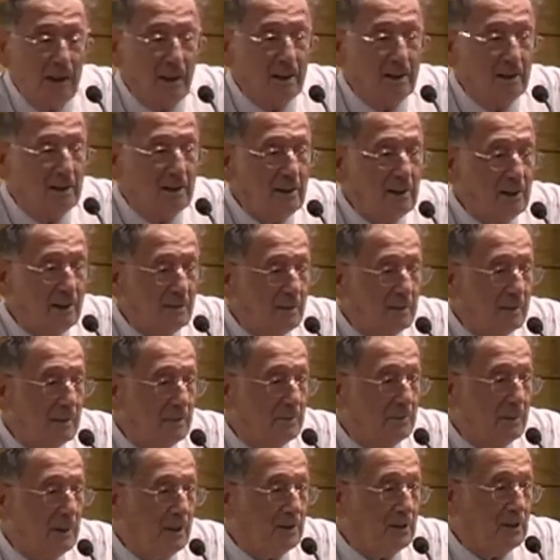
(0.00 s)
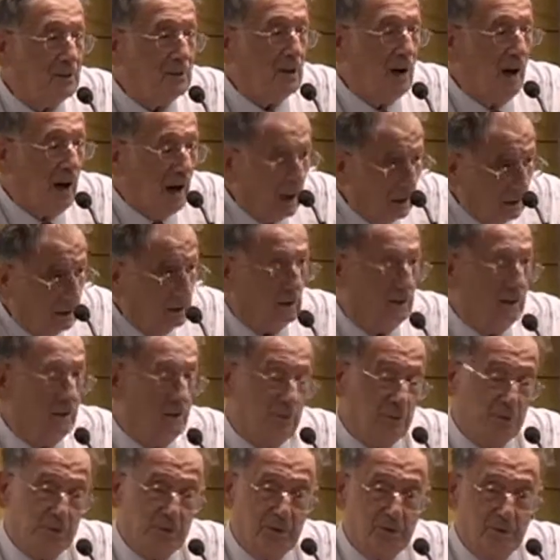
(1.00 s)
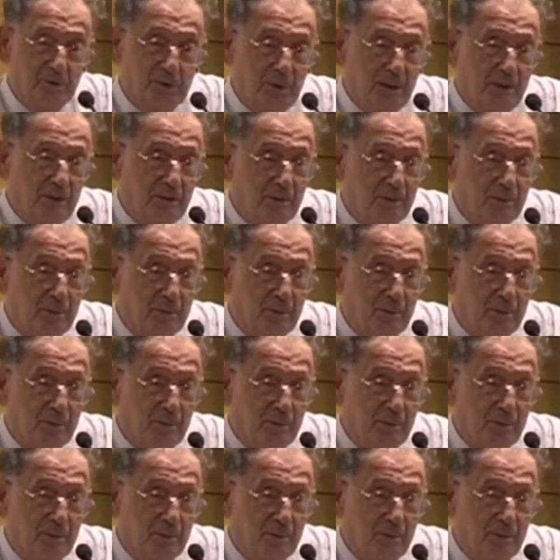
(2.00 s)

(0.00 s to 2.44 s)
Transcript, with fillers: And he said, But you are going to prepare